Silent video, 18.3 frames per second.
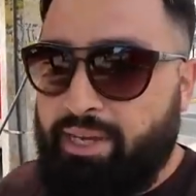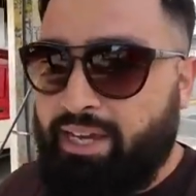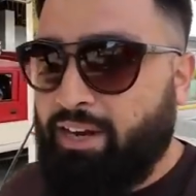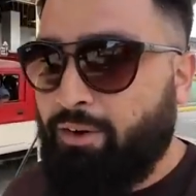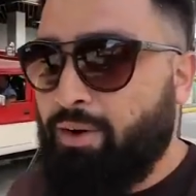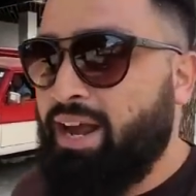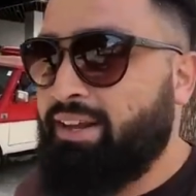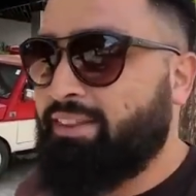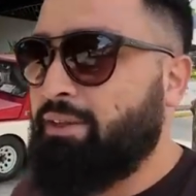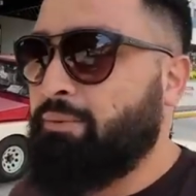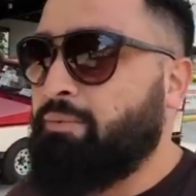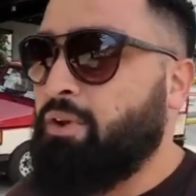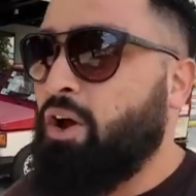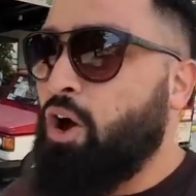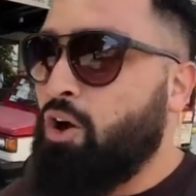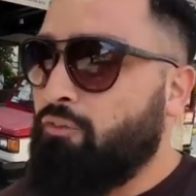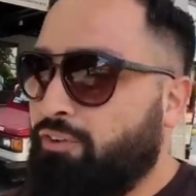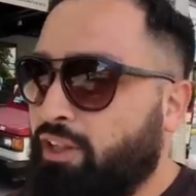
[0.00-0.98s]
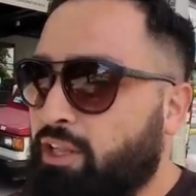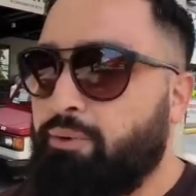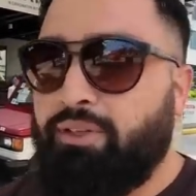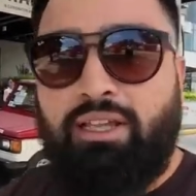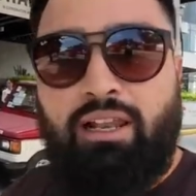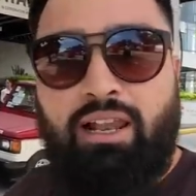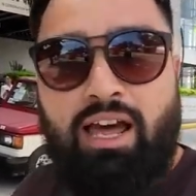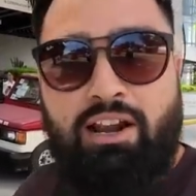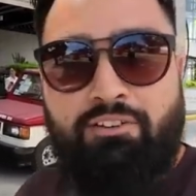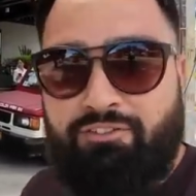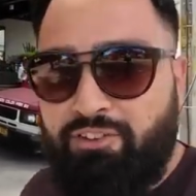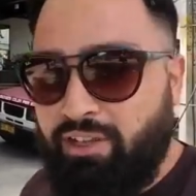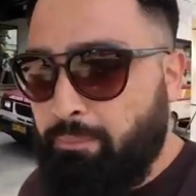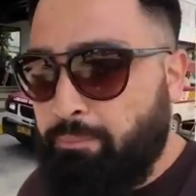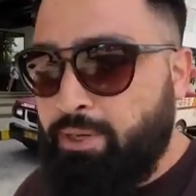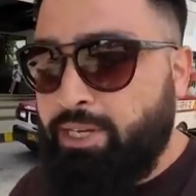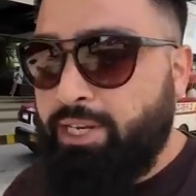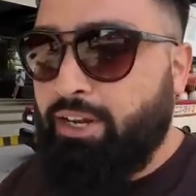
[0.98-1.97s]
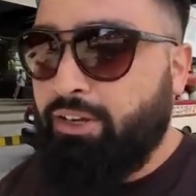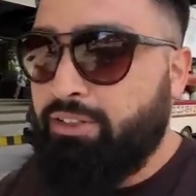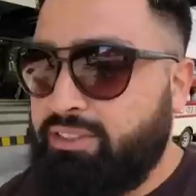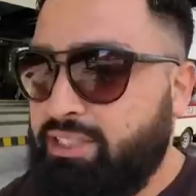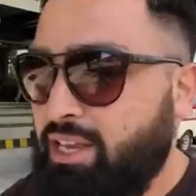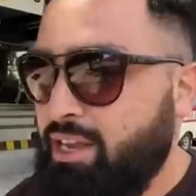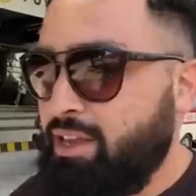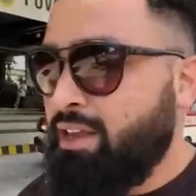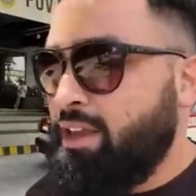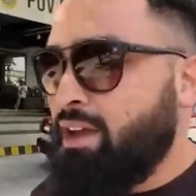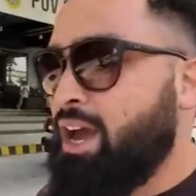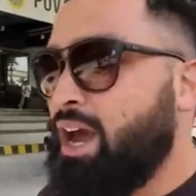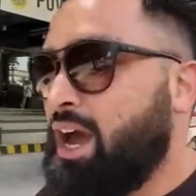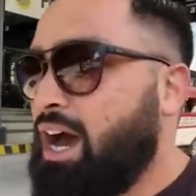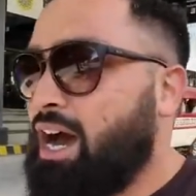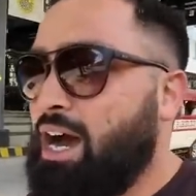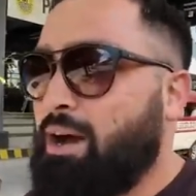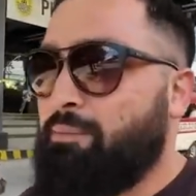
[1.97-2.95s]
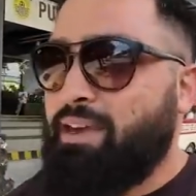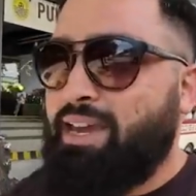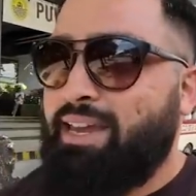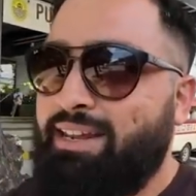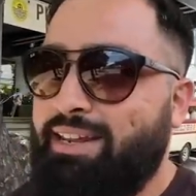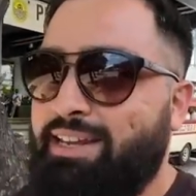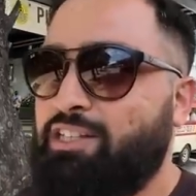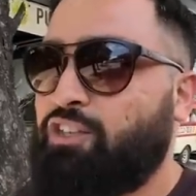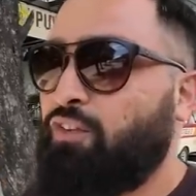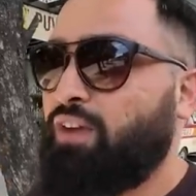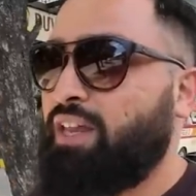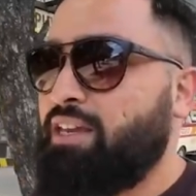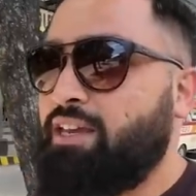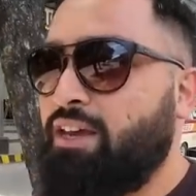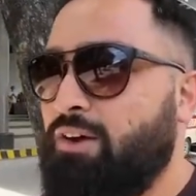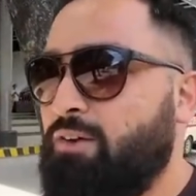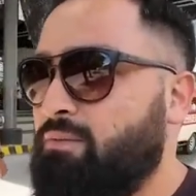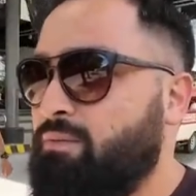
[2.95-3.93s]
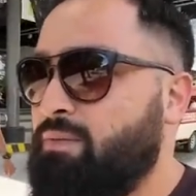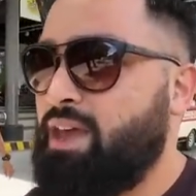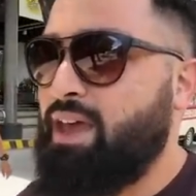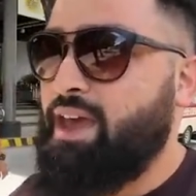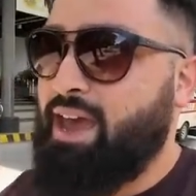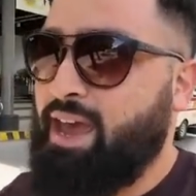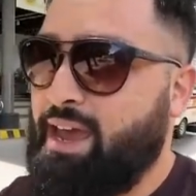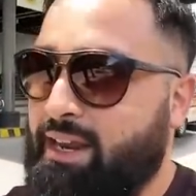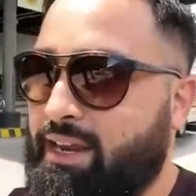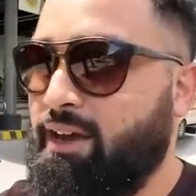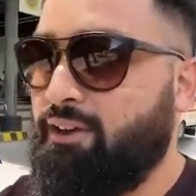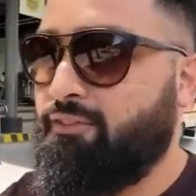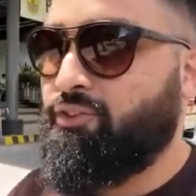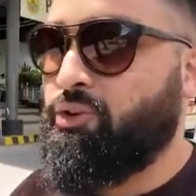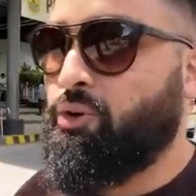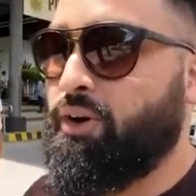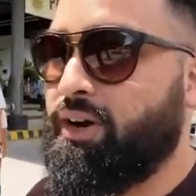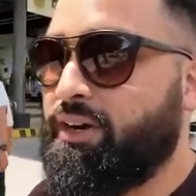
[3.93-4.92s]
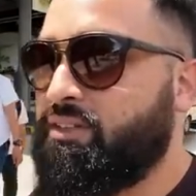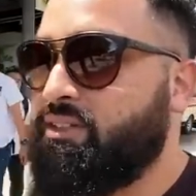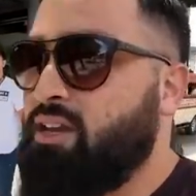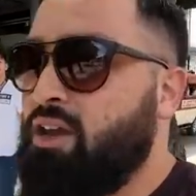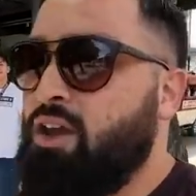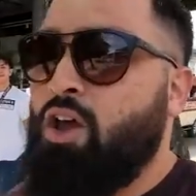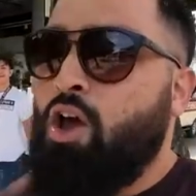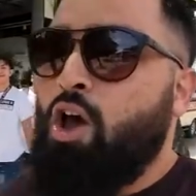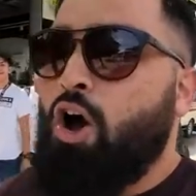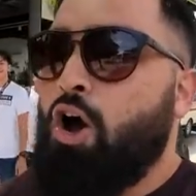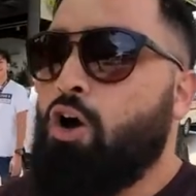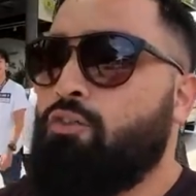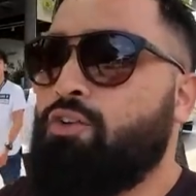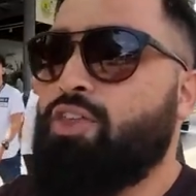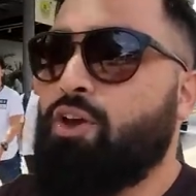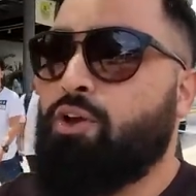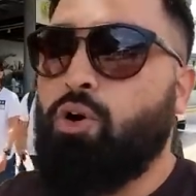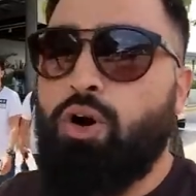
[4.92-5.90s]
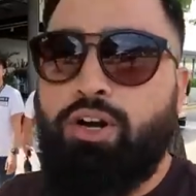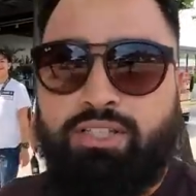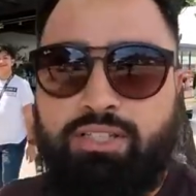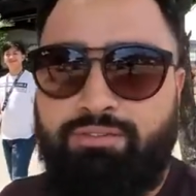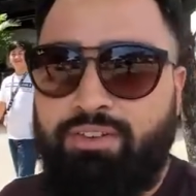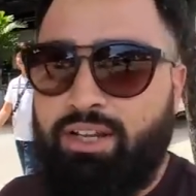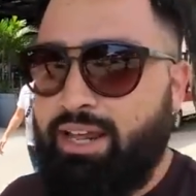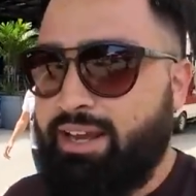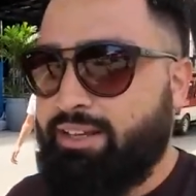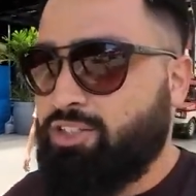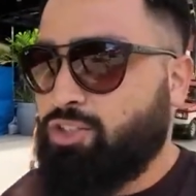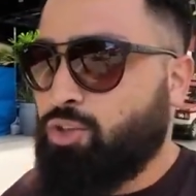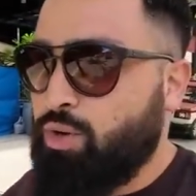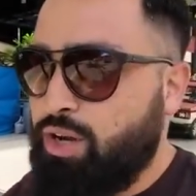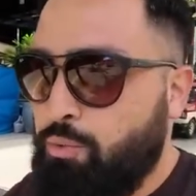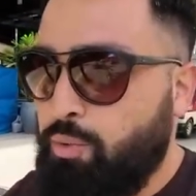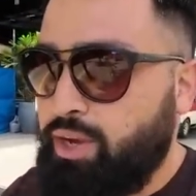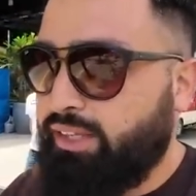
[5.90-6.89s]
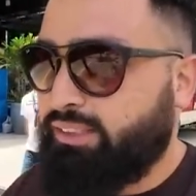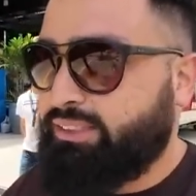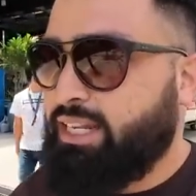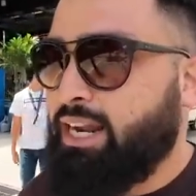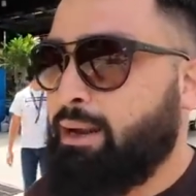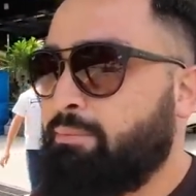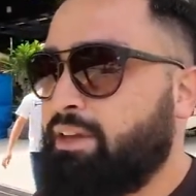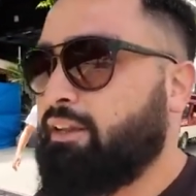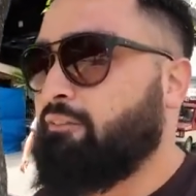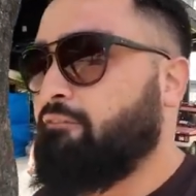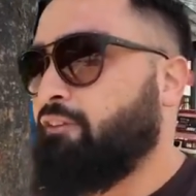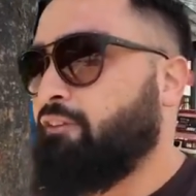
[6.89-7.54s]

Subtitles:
be interacting hopefully with a lot of Filipinos in this video, and of course over the course of the next 3 weeks that I'm in the